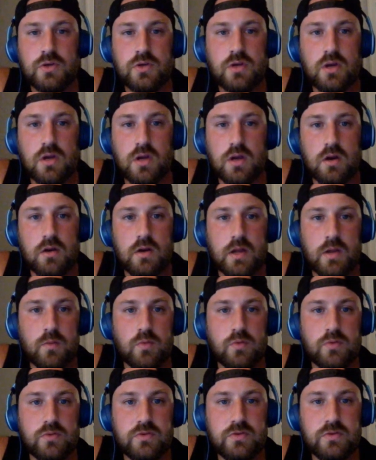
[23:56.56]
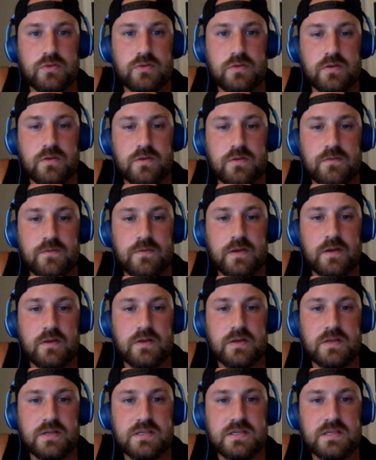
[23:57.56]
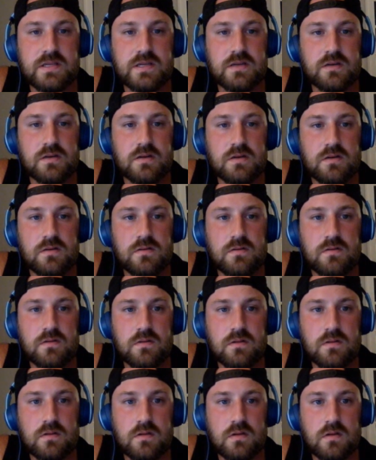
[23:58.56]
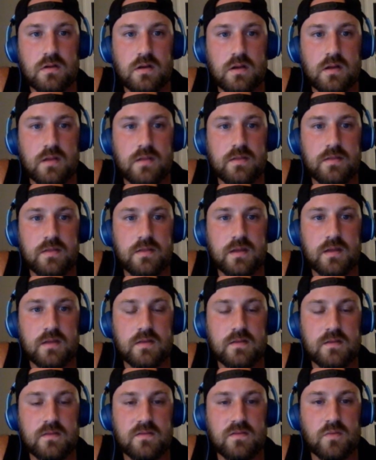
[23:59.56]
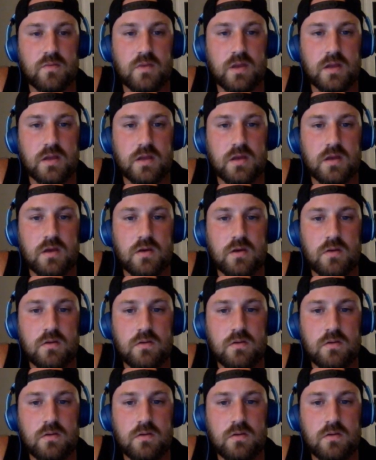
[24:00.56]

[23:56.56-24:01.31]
Alright, we'll do the Fairy Seeker. I think that's the way to go